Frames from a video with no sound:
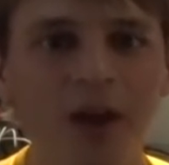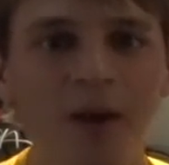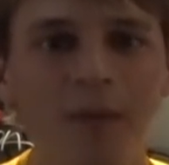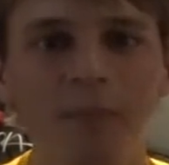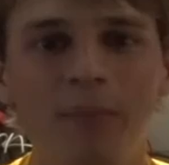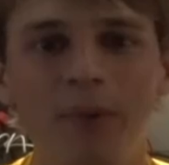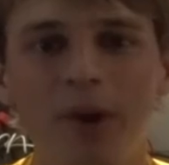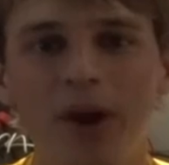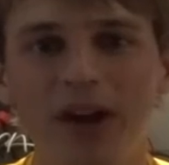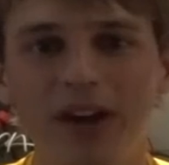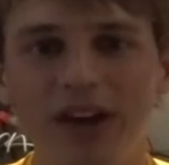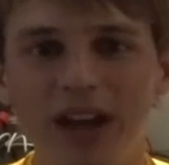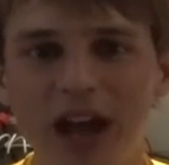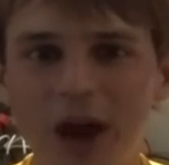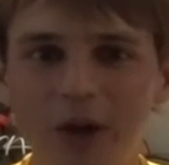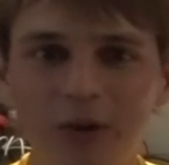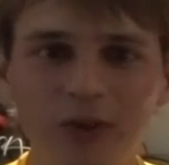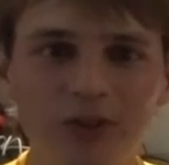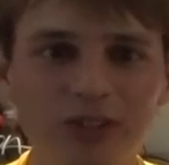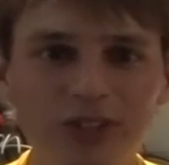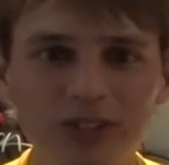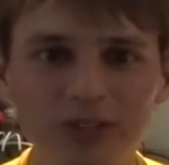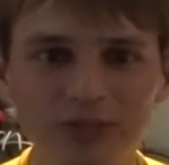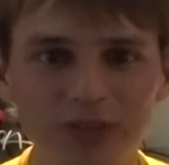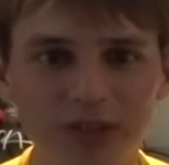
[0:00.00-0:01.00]
But now we
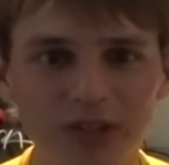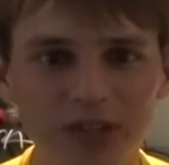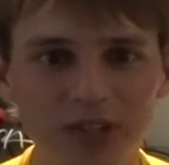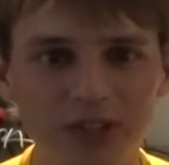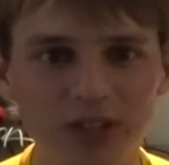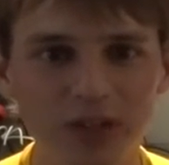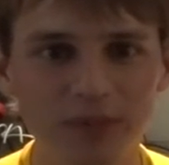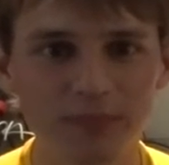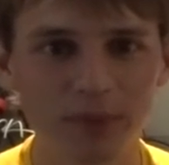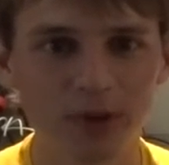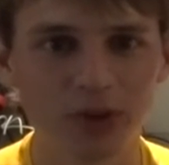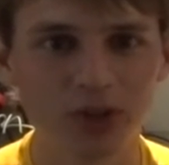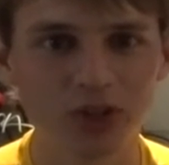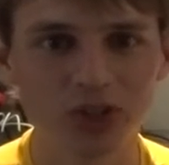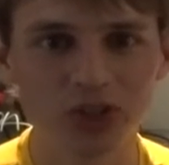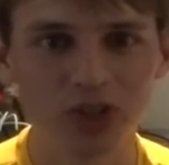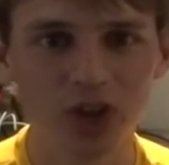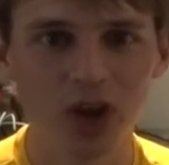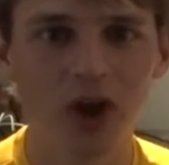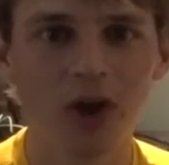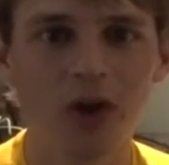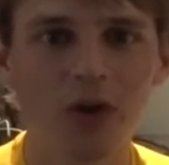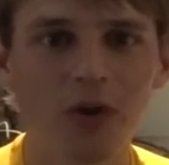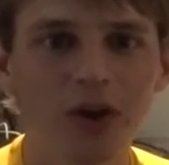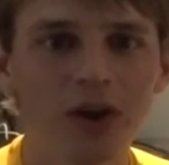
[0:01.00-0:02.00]
just finished up our
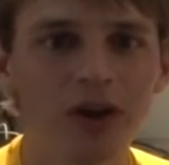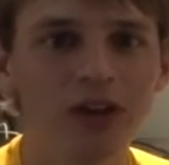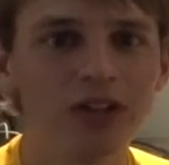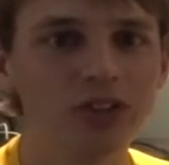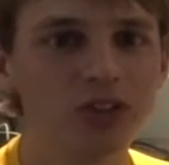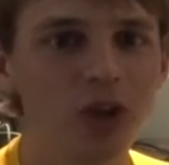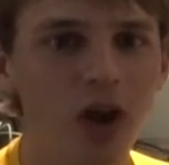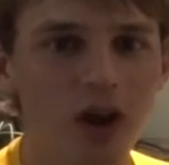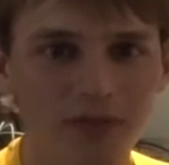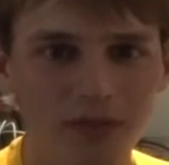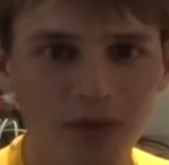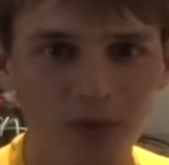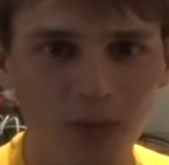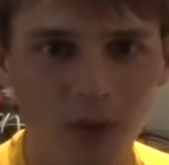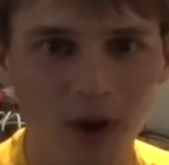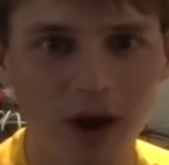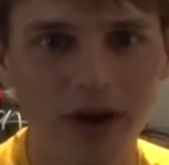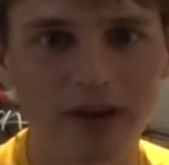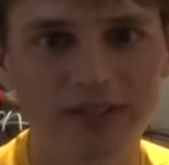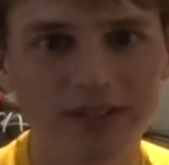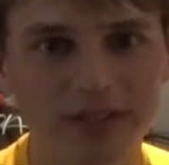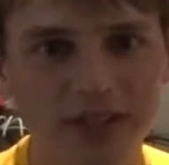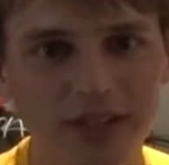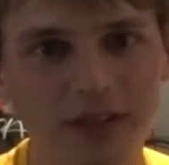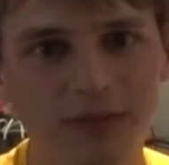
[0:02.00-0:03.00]
show, so if you want
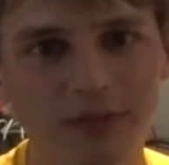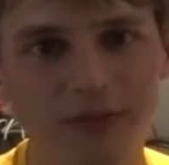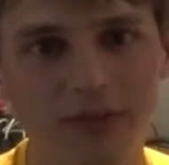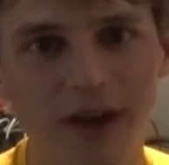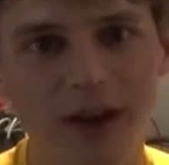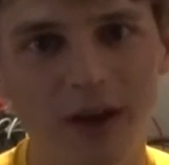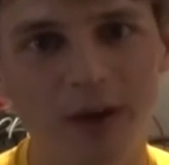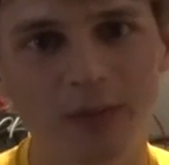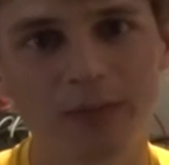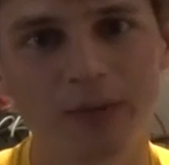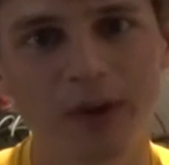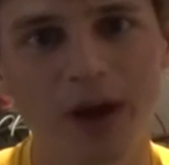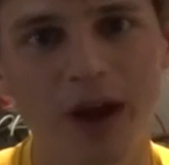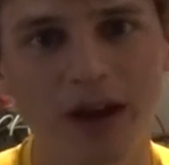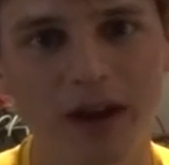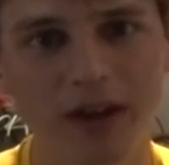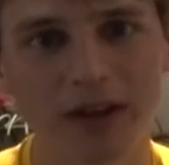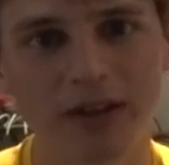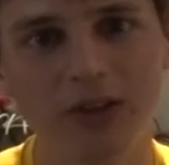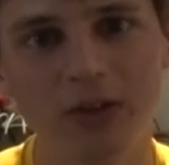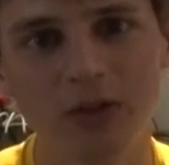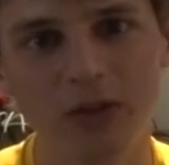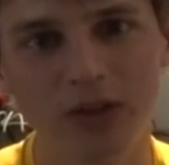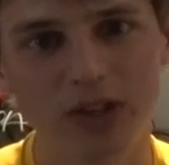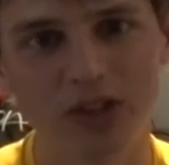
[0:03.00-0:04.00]
to see the final product,
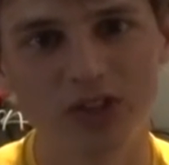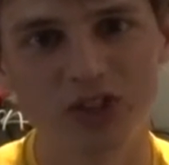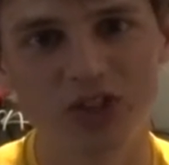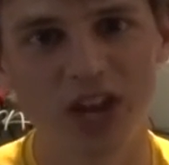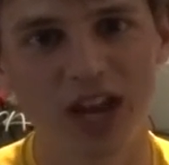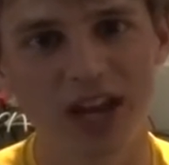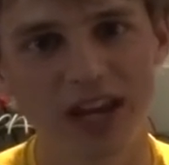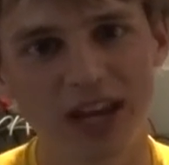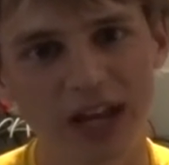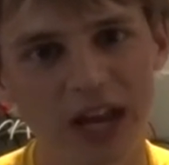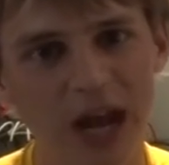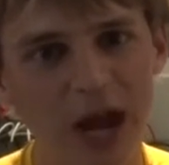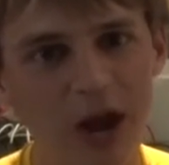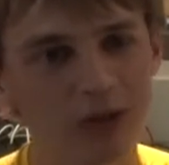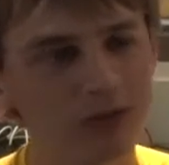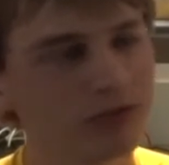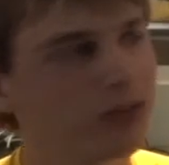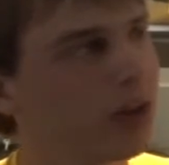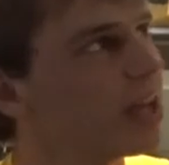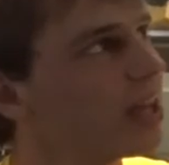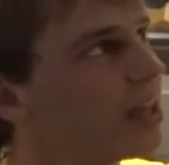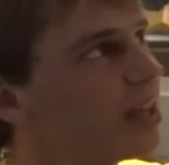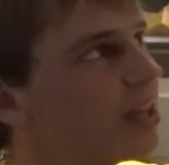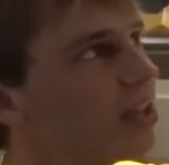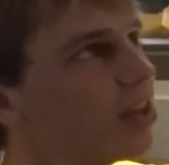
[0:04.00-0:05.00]
you can check it out
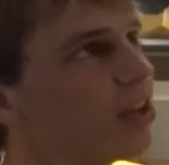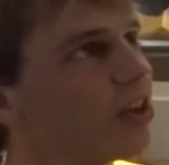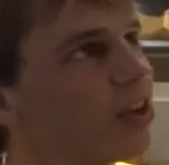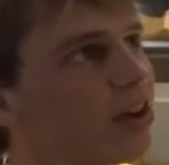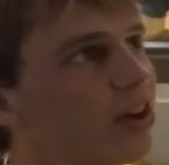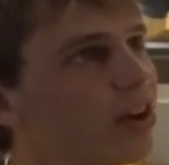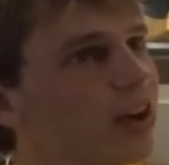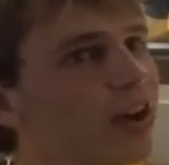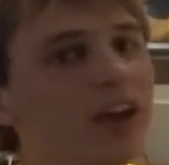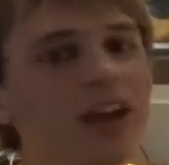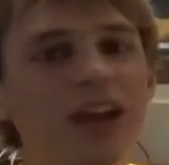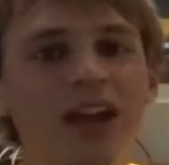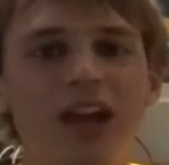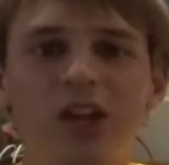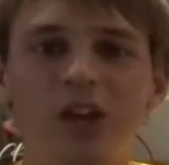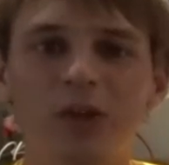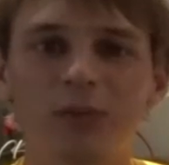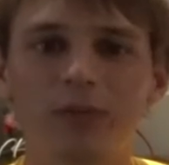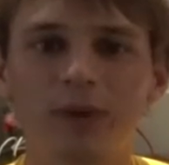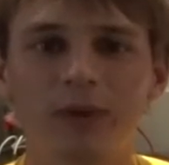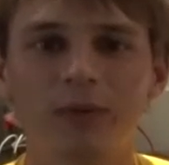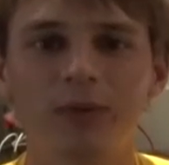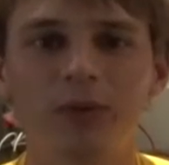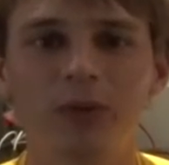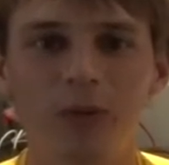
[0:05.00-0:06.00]
right here, and you'll be
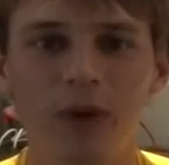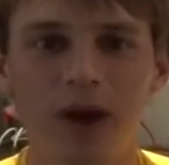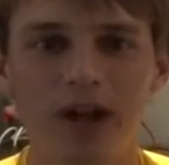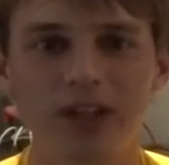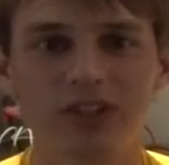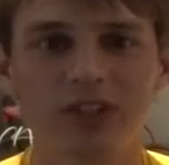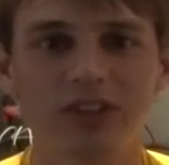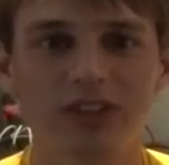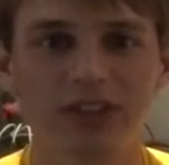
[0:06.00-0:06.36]
able to watch it